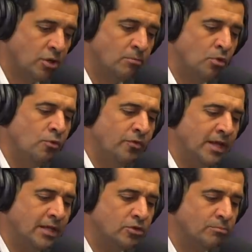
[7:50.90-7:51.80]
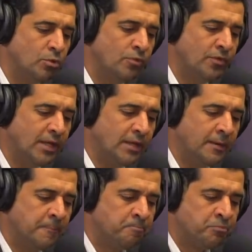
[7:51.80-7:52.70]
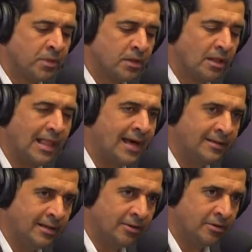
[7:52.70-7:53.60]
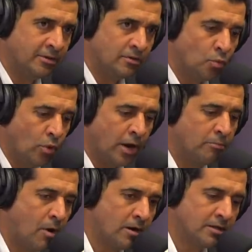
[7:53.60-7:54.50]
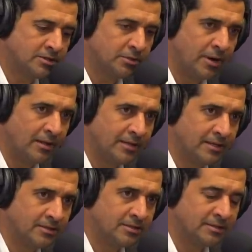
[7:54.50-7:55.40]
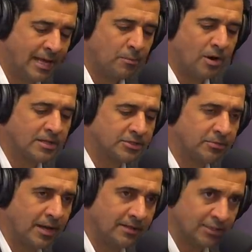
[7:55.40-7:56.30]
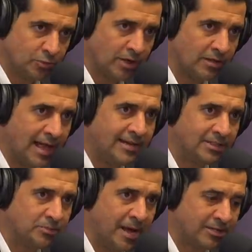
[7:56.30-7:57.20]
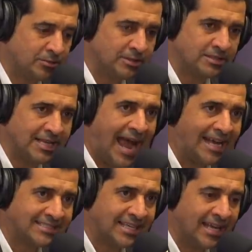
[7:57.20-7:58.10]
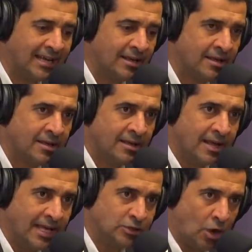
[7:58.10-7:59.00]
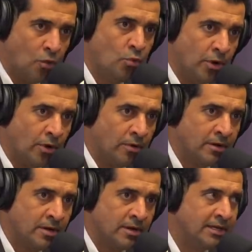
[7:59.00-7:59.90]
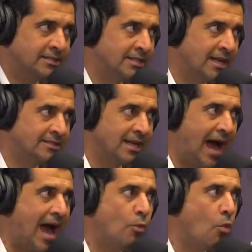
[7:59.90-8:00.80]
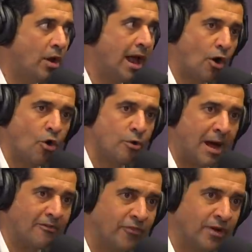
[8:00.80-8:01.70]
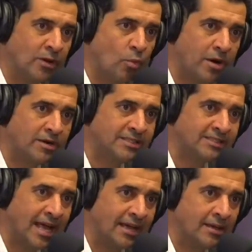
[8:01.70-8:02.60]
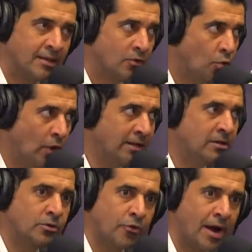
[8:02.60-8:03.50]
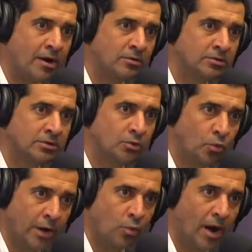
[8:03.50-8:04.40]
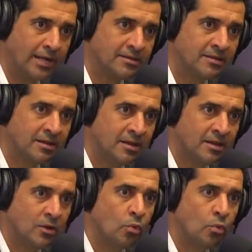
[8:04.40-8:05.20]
The movie Gladiator, where Marcus Aurelius, not Marcus Aurelius, where Gladius Maximus is asking his owner, he says, I want to earn freedom. What did he say? Win the crowd, win what? Win